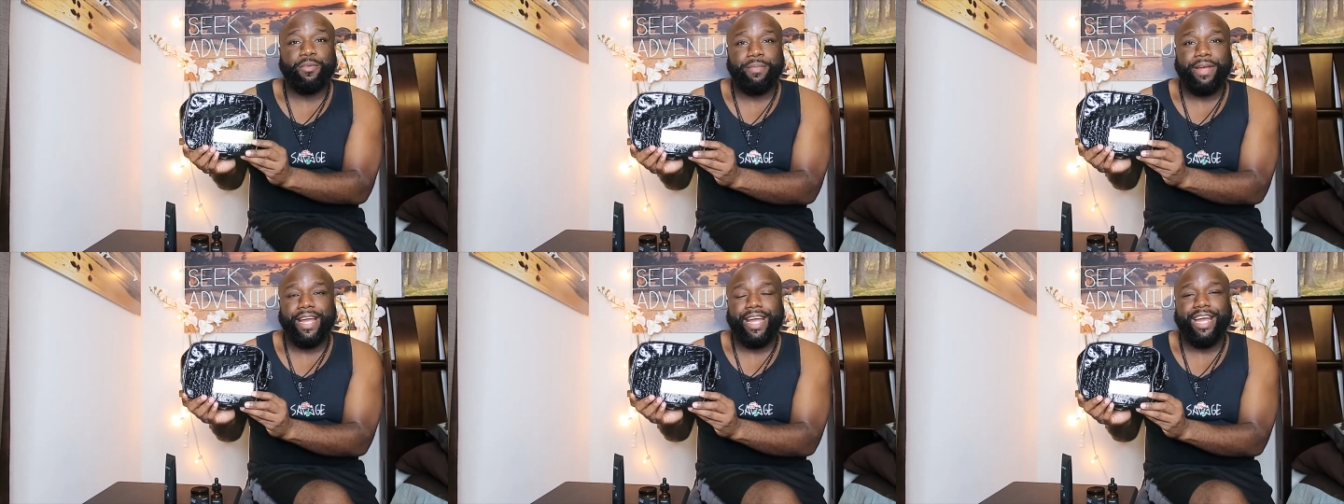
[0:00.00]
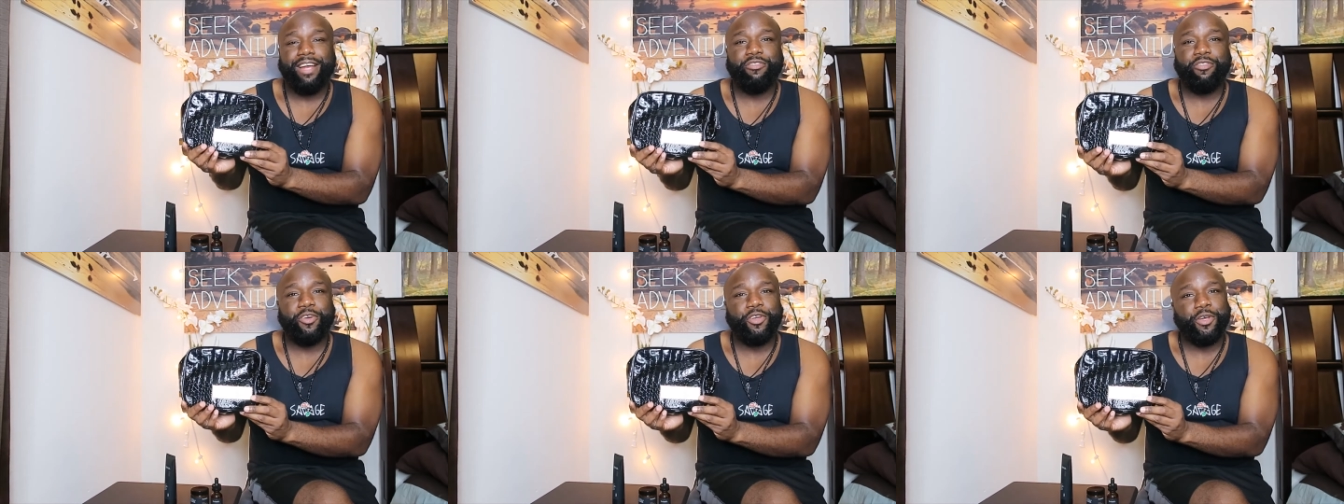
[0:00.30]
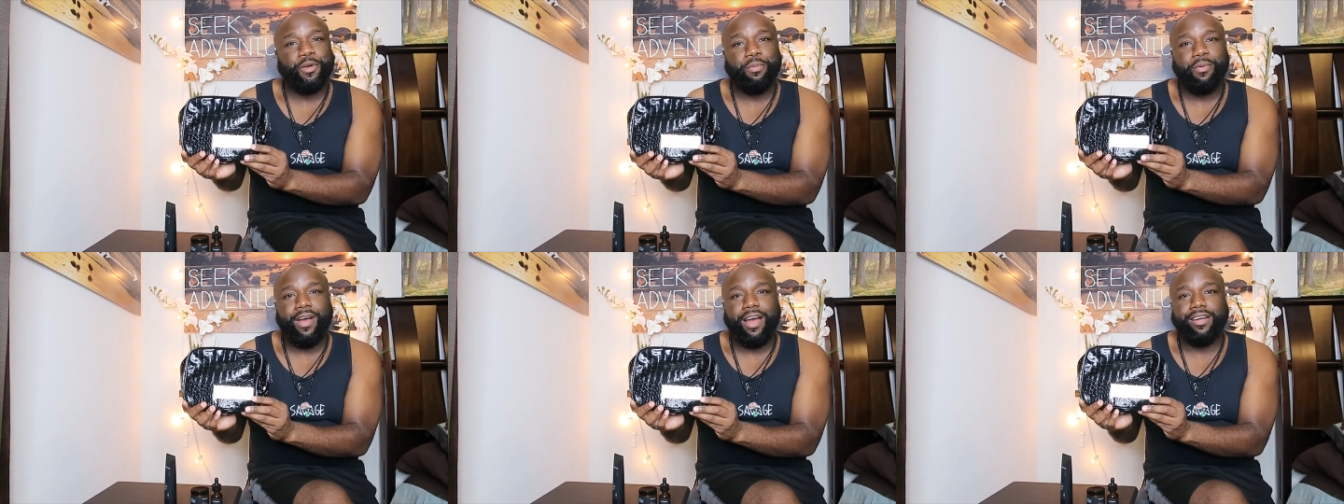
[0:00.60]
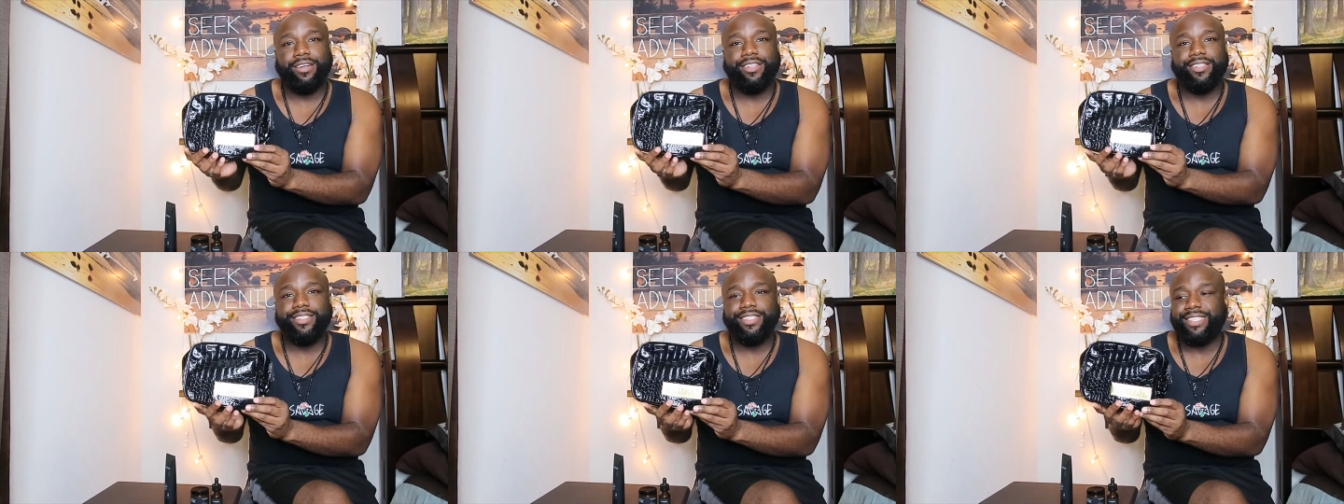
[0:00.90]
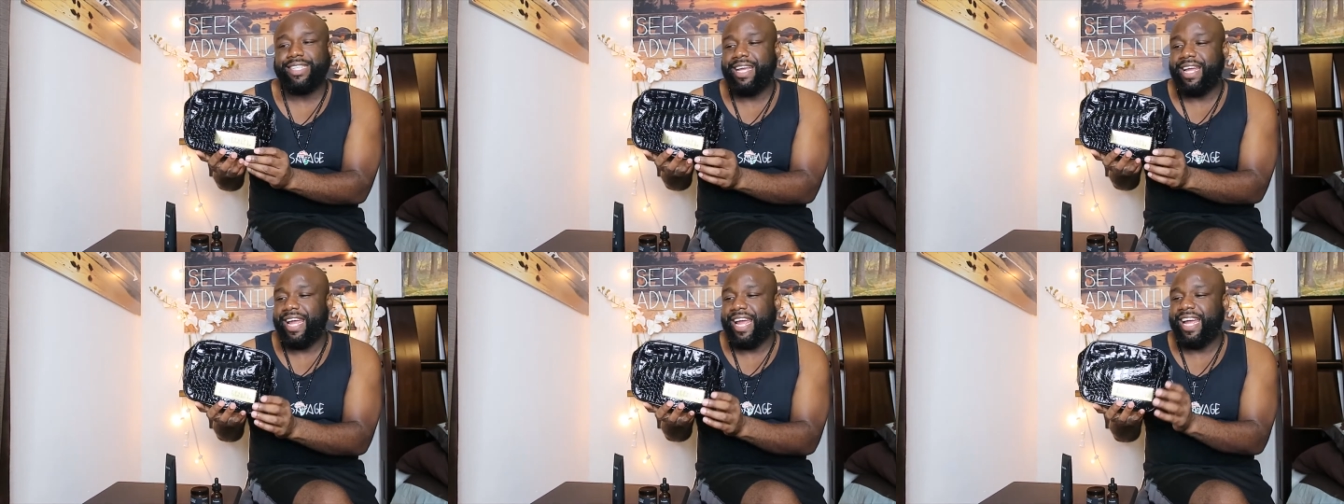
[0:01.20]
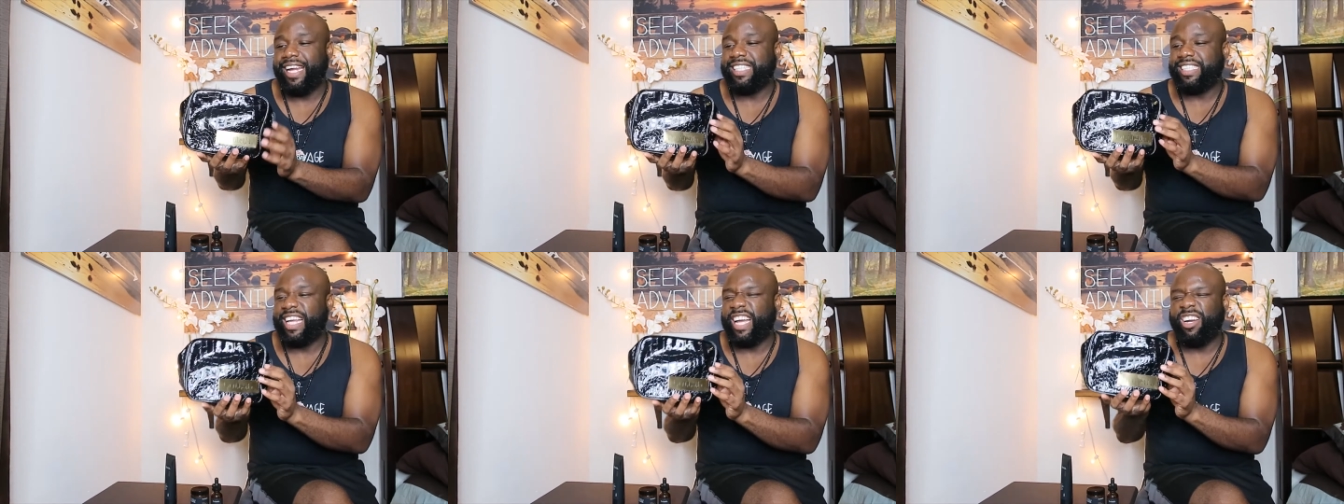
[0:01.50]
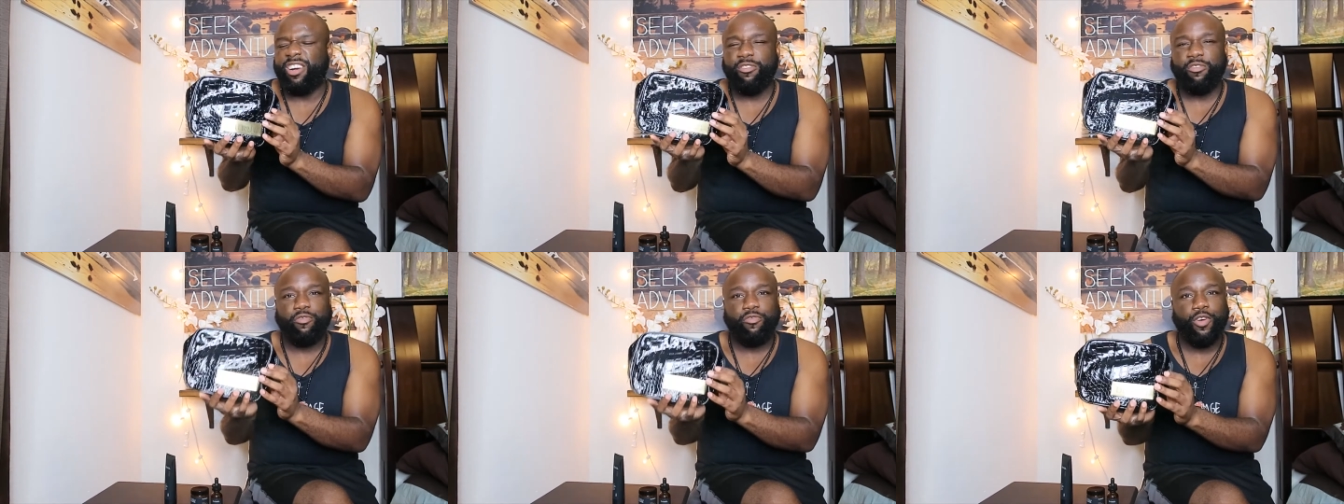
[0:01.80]
bag for your products. And it's
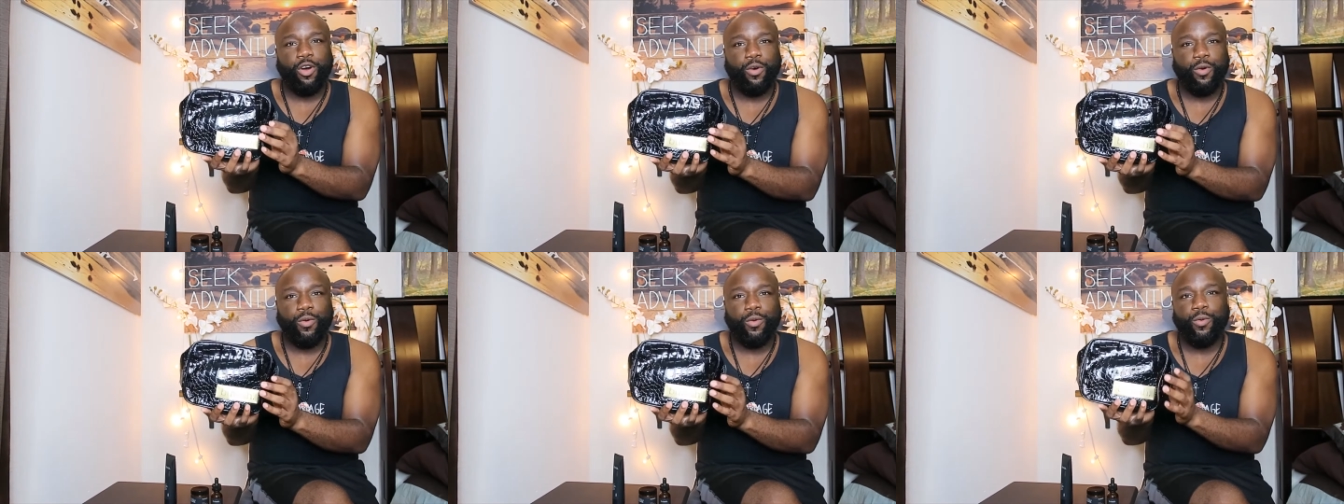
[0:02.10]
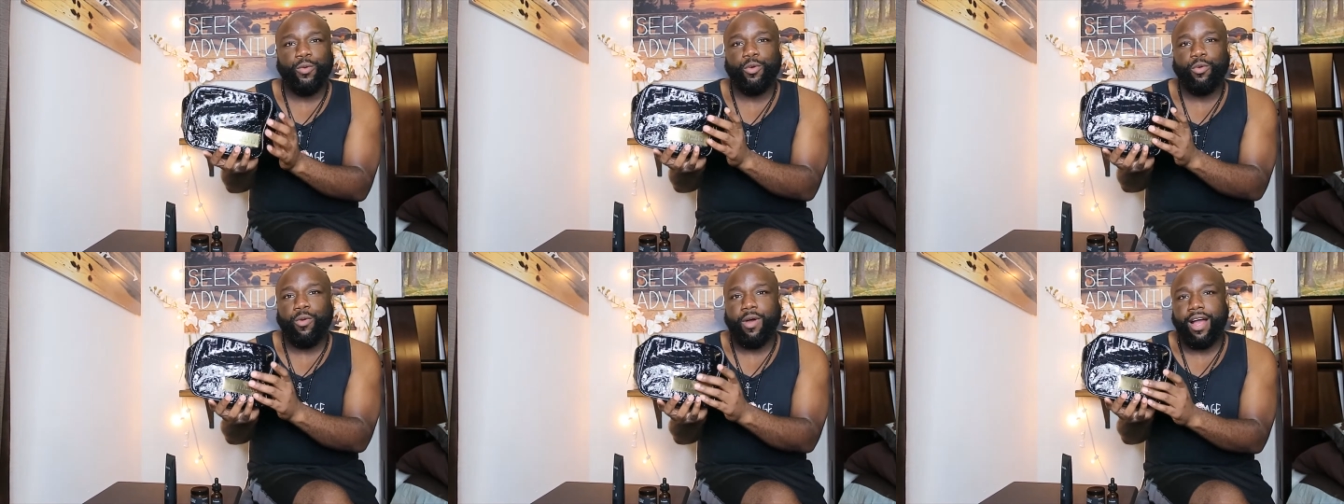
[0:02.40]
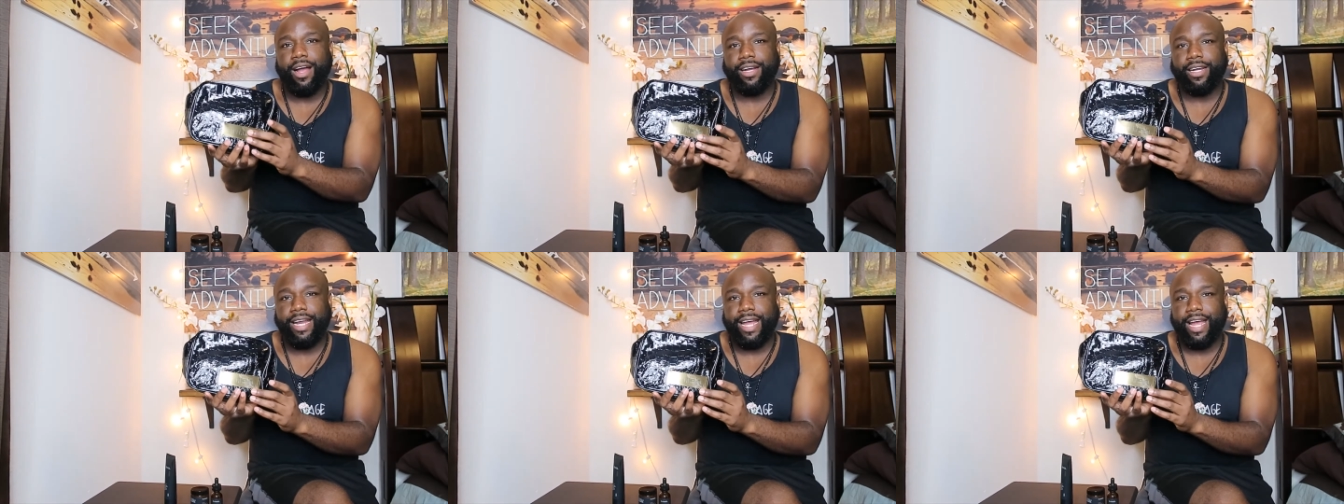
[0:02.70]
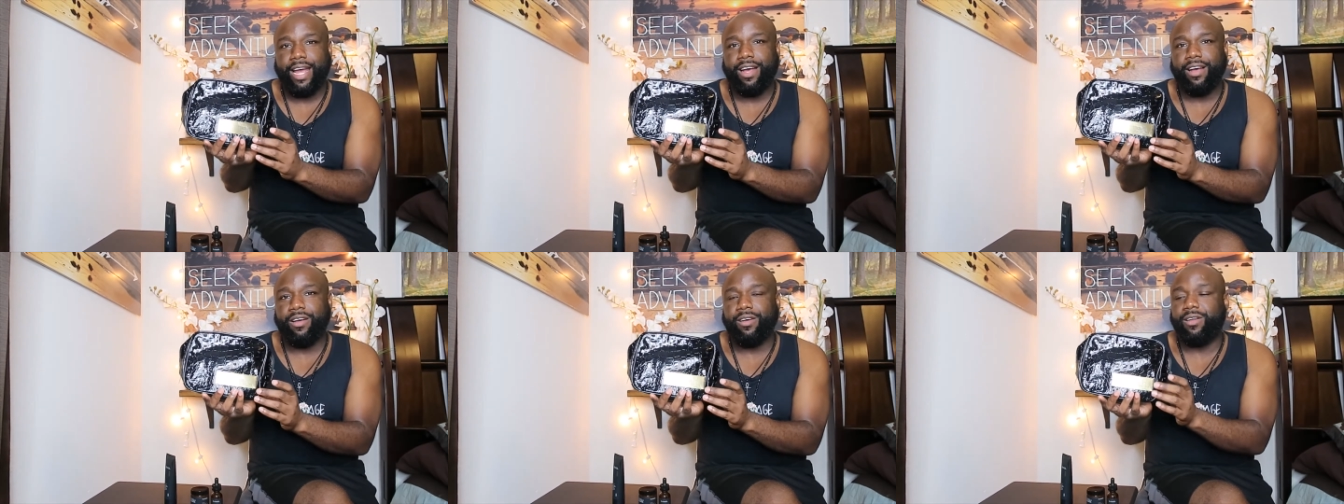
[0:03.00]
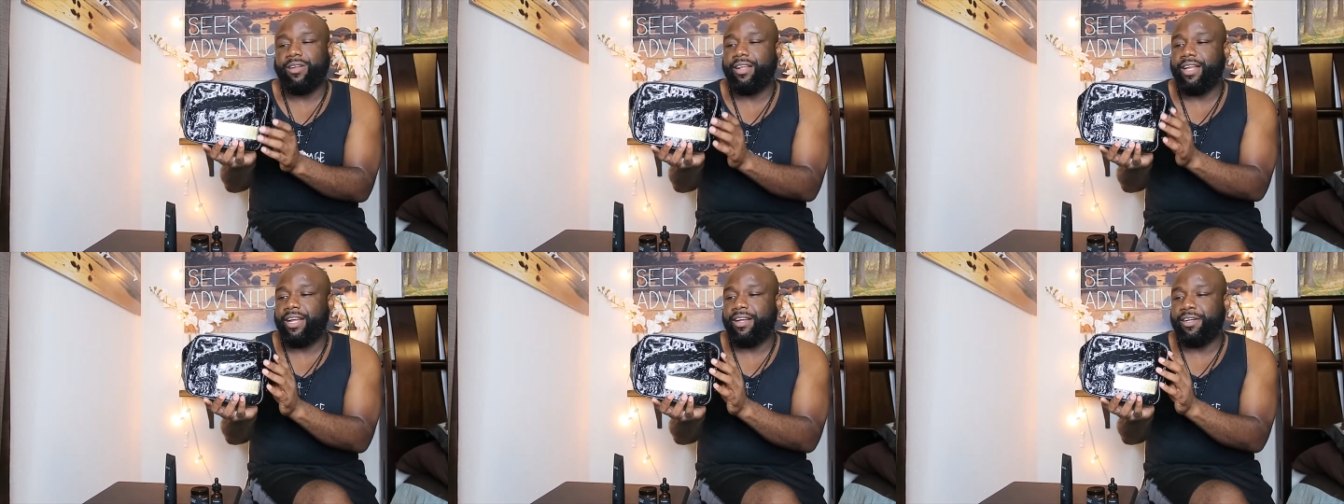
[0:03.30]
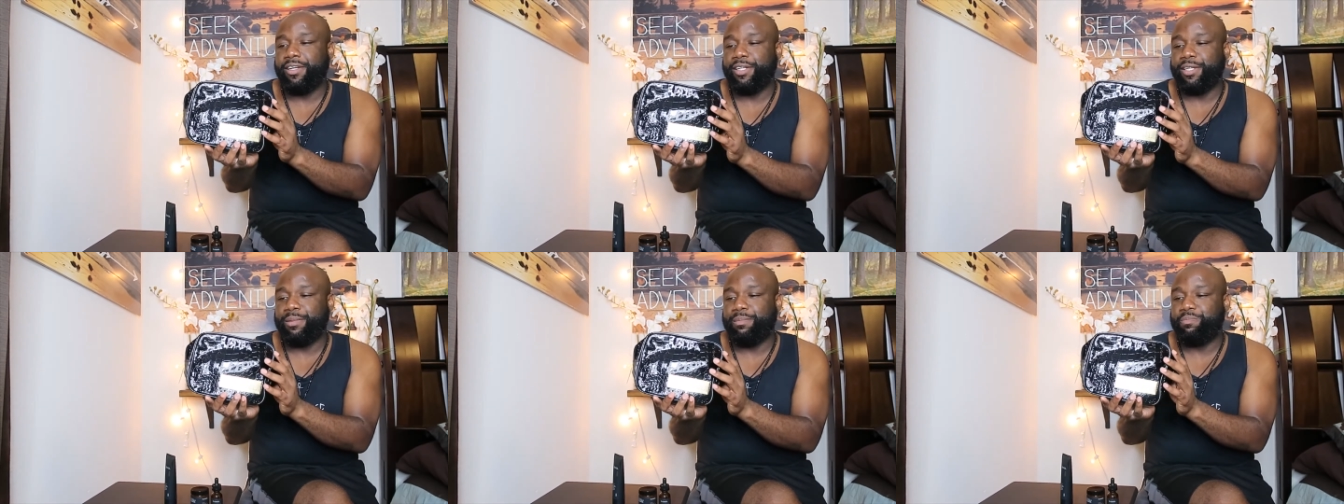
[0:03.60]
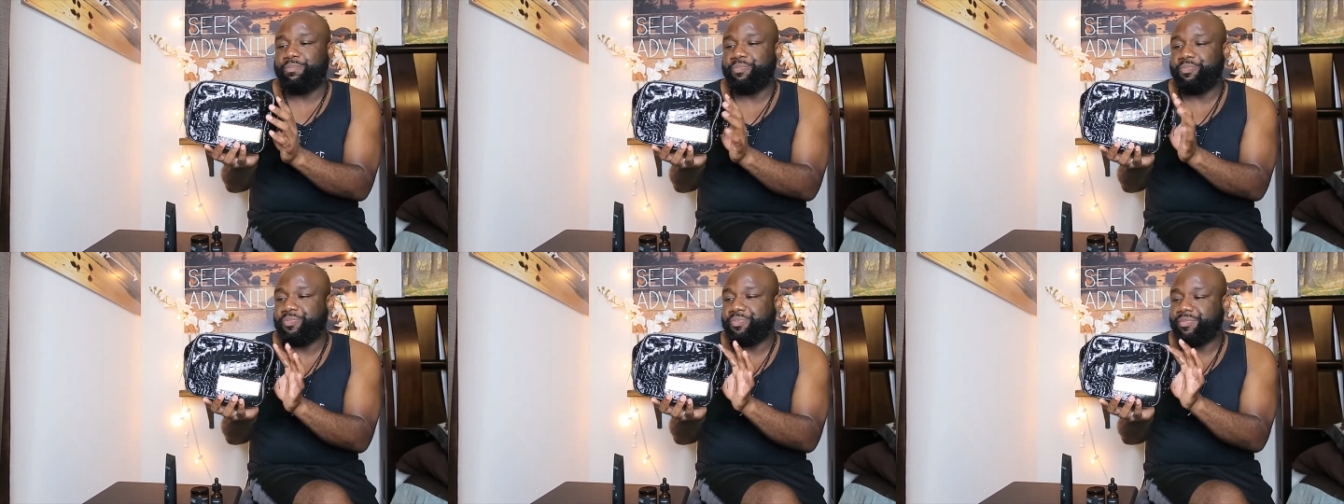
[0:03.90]
like a faux crocodile
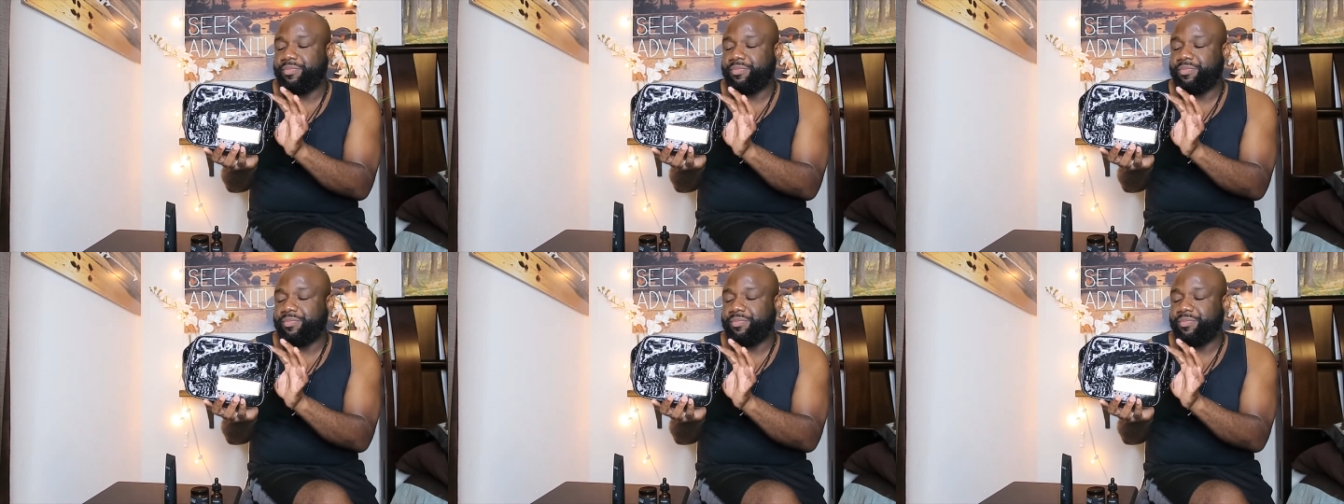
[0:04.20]
um,